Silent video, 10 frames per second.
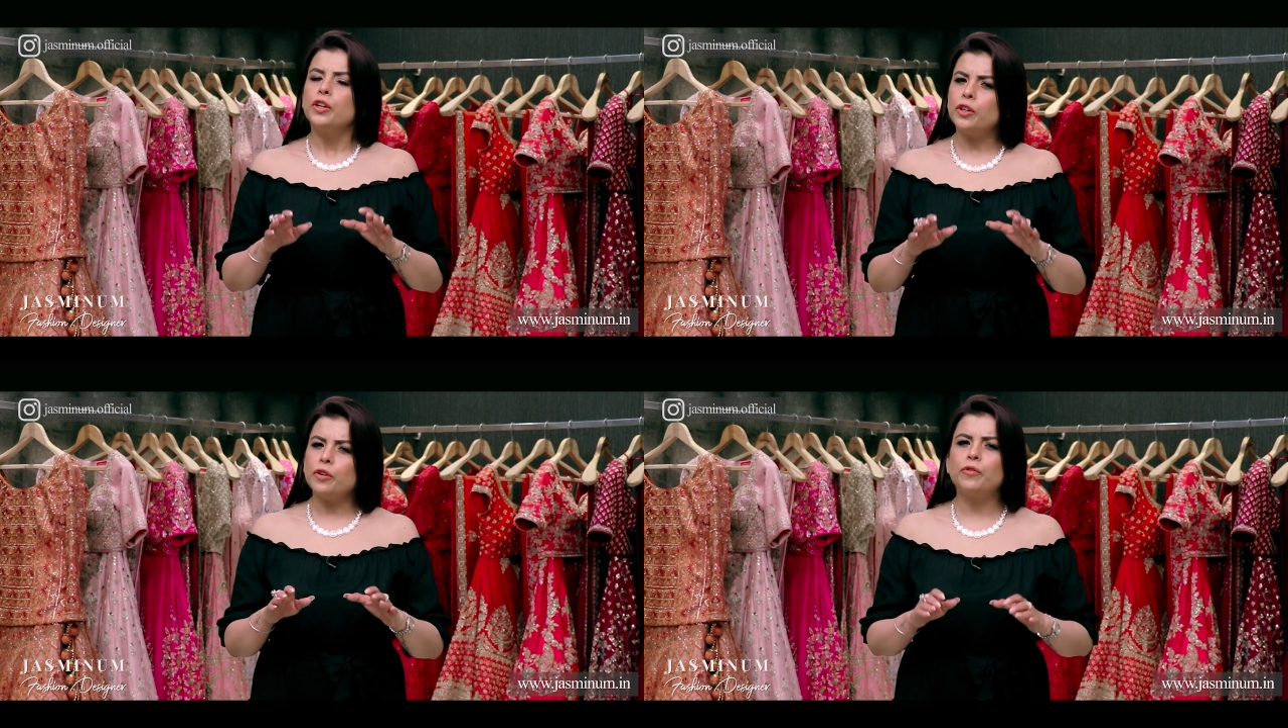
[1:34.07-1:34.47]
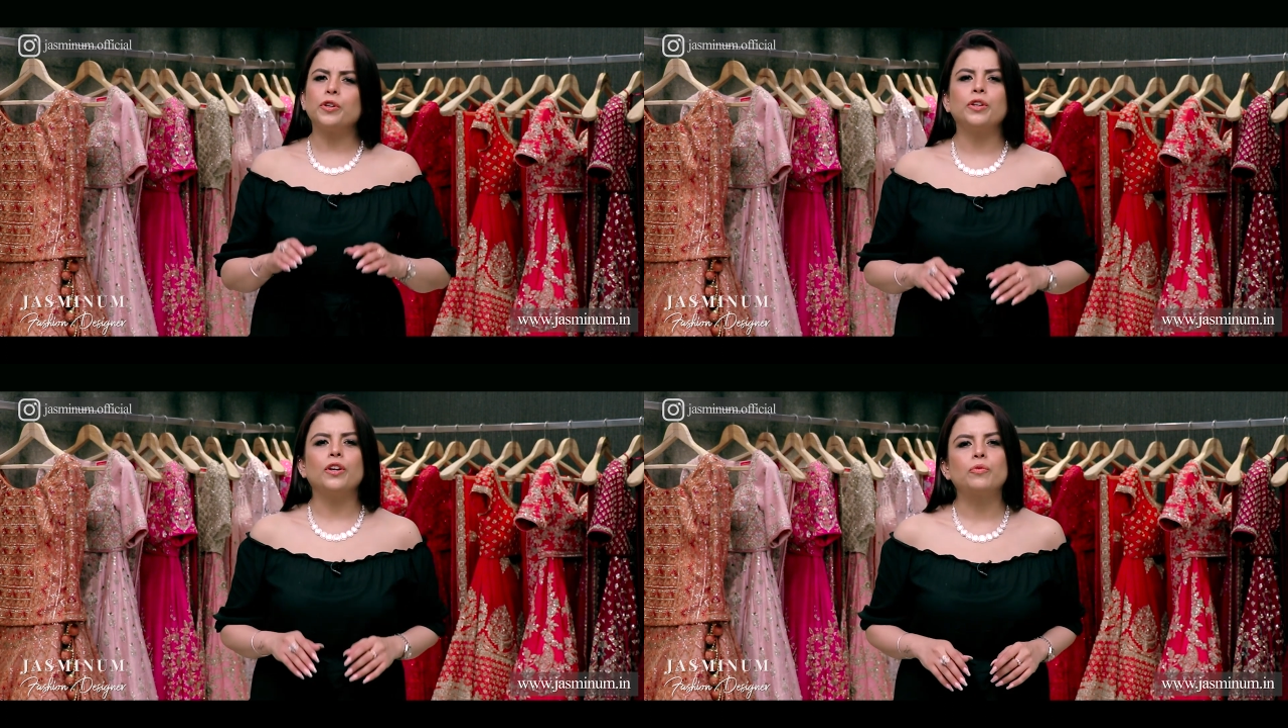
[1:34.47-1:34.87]
You
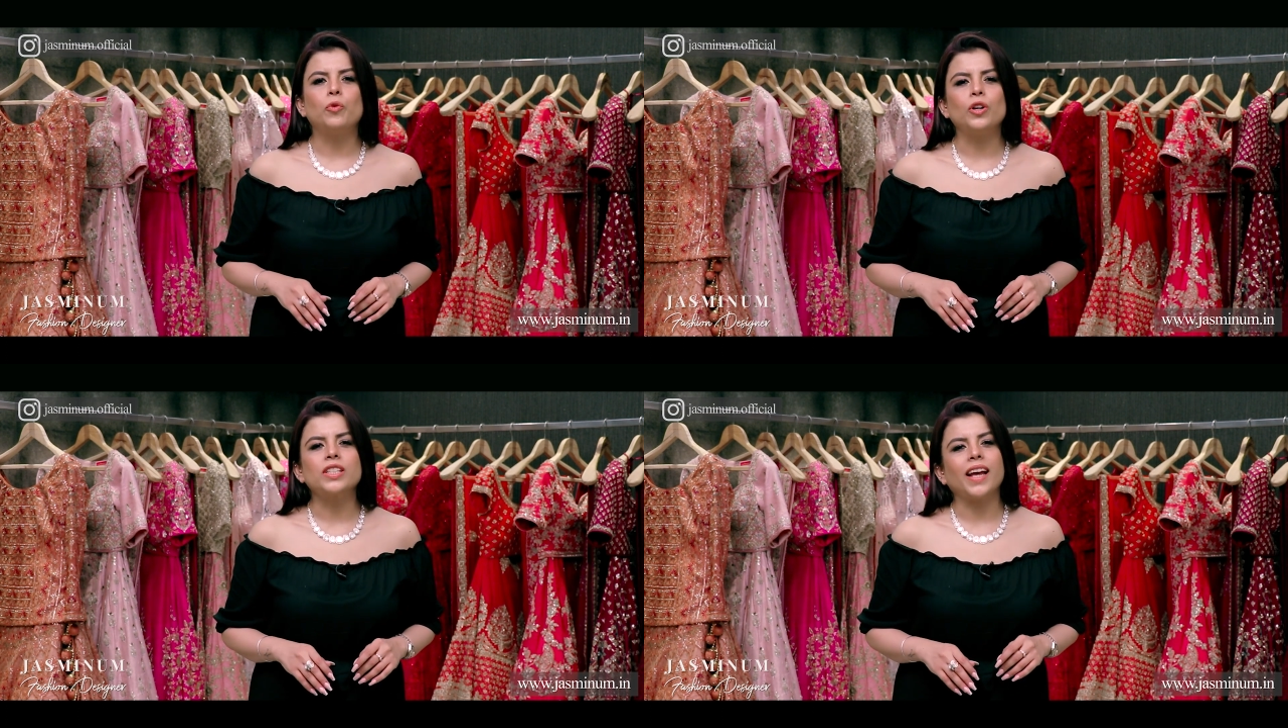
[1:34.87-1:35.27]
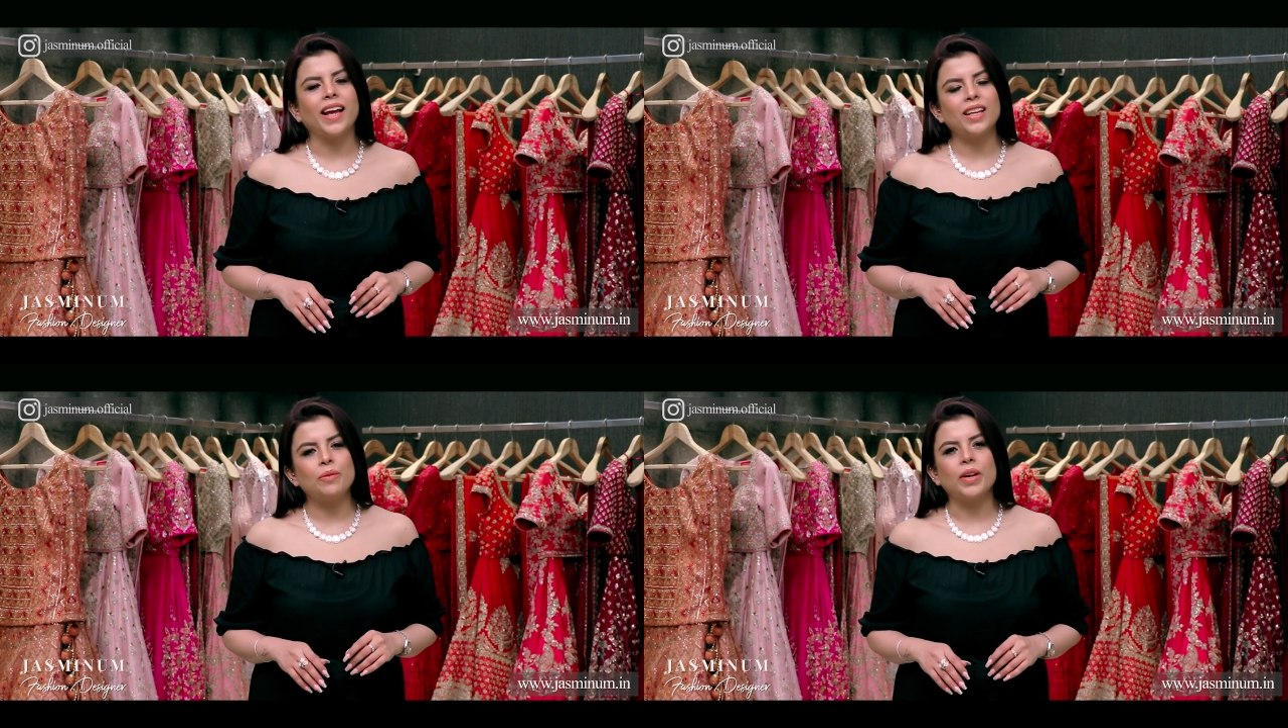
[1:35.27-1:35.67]
would not want
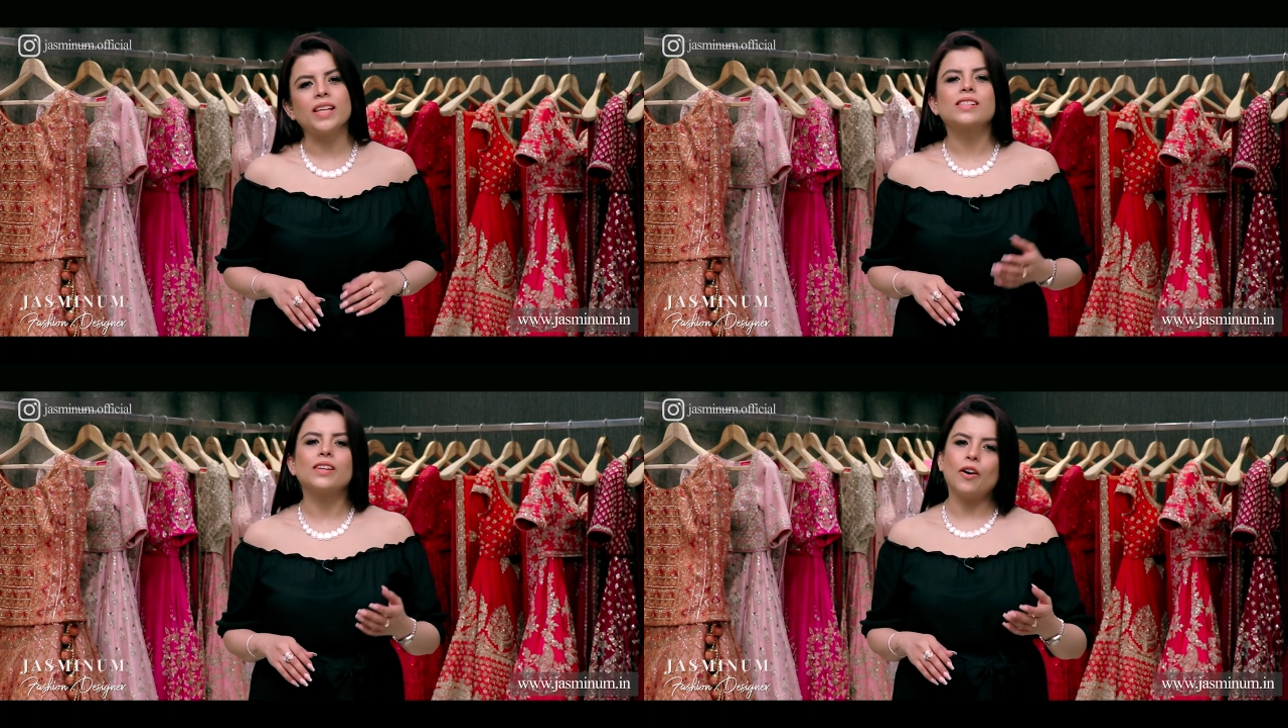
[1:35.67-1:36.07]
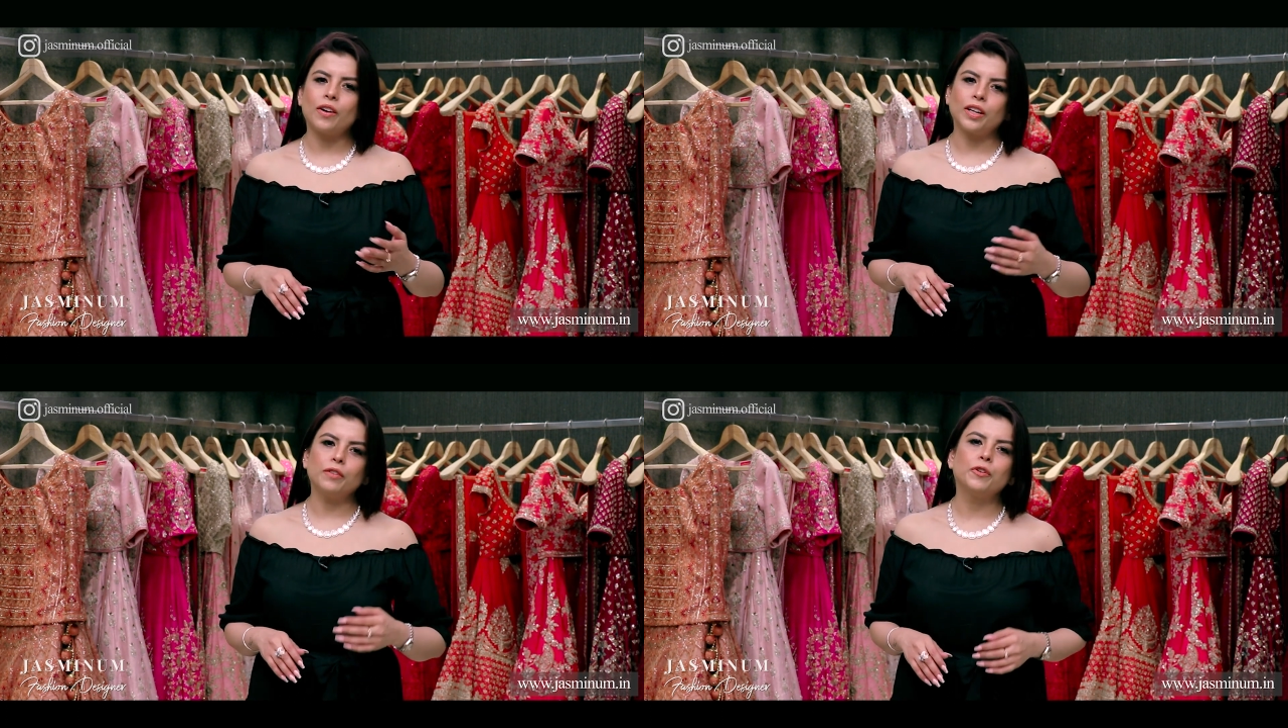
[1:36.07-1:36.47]
any mess
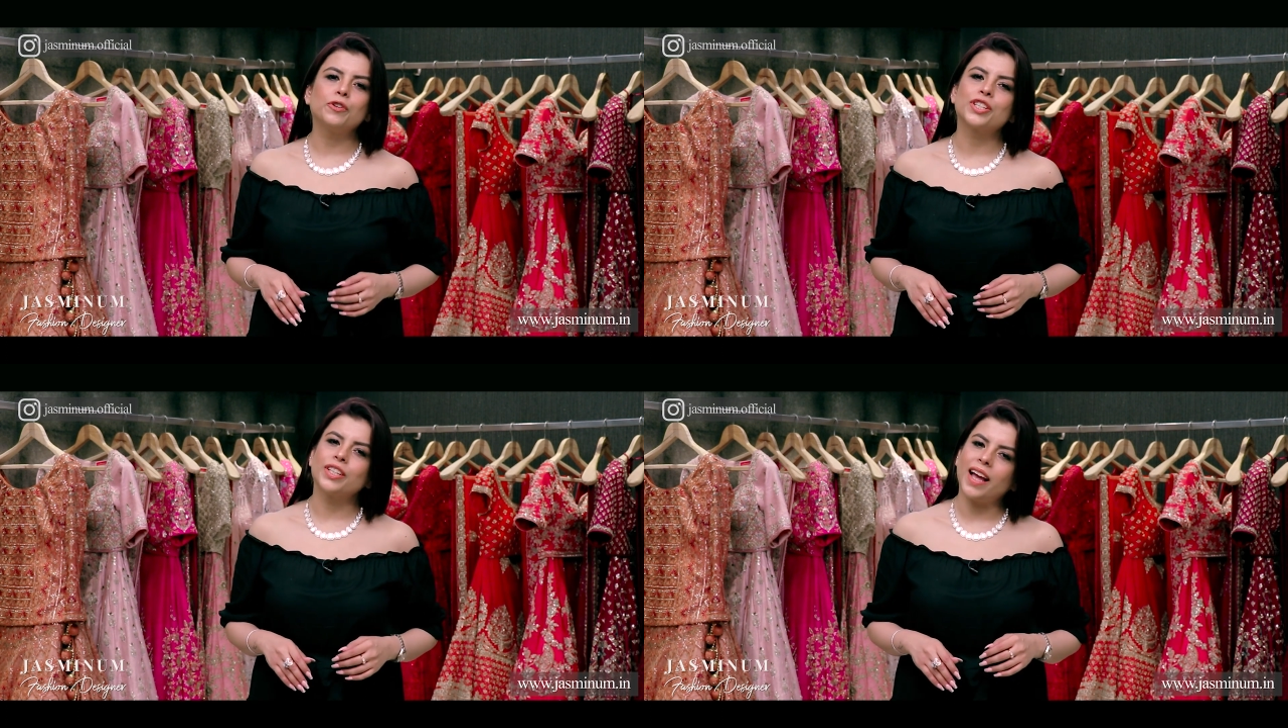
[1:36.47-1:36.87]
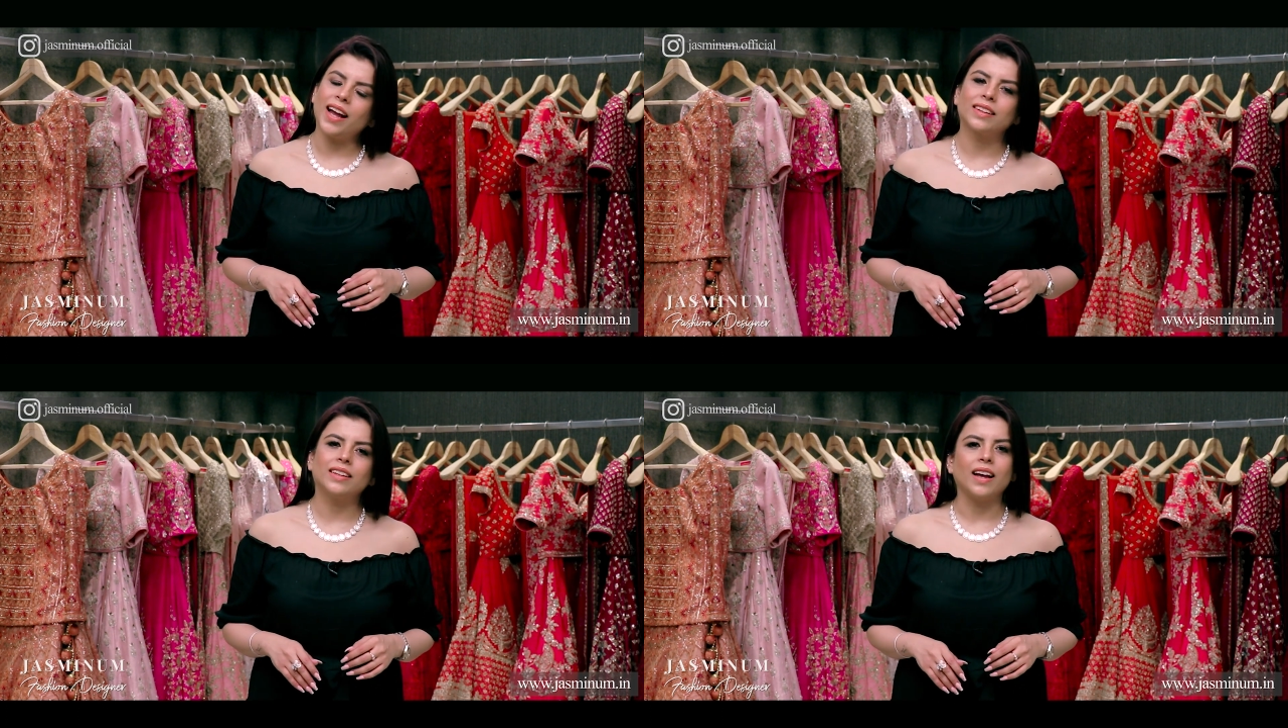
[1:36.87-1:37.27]
or confusion
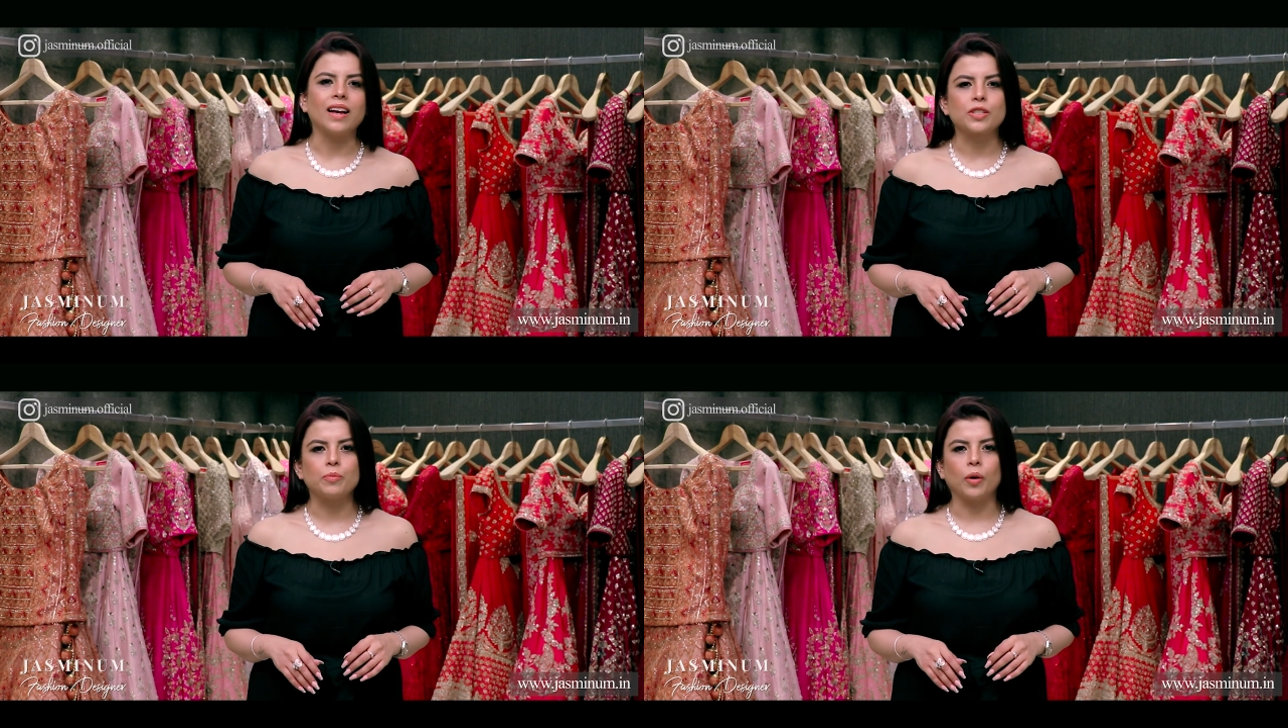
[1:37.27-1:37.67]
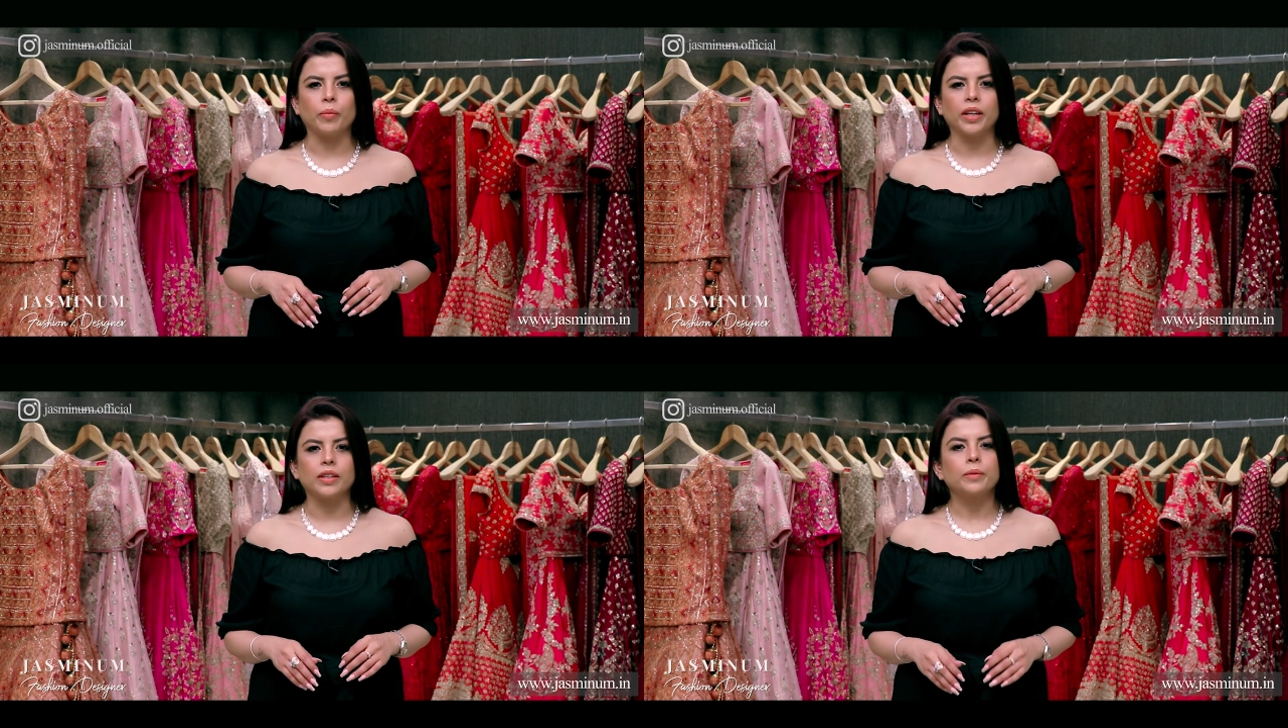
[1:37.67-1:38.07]
at the last
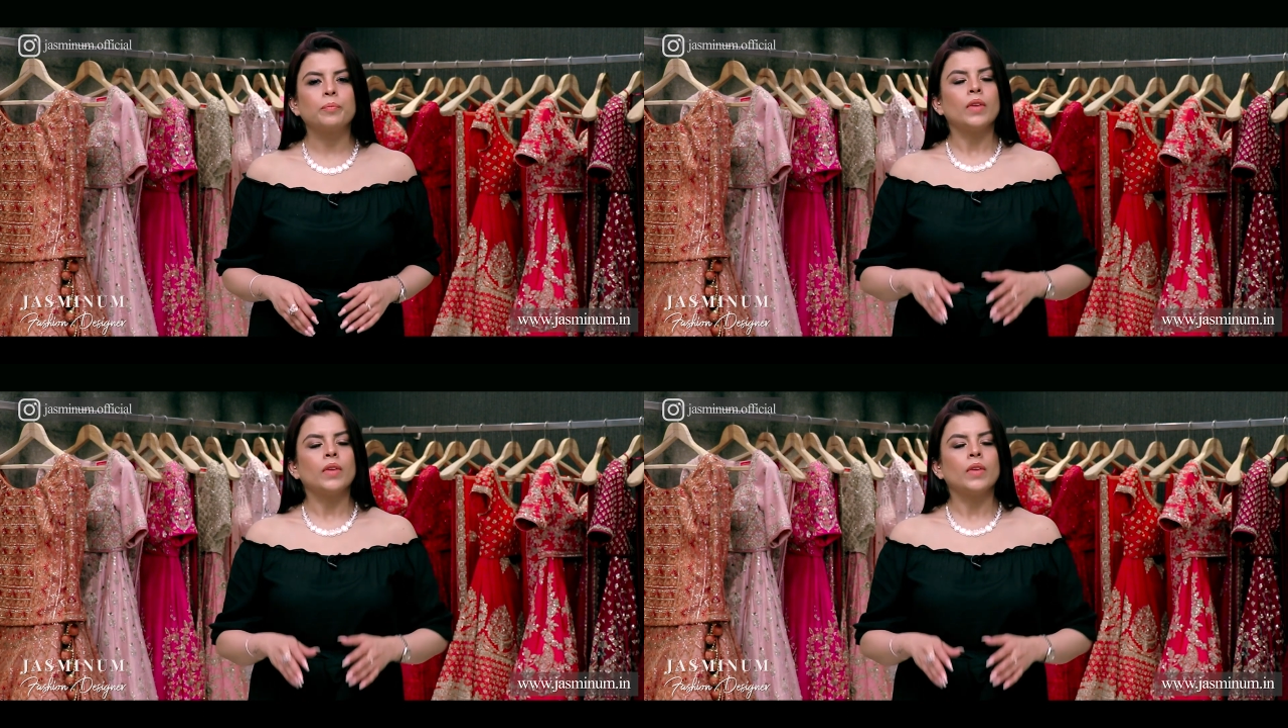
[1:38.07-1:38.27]
moment.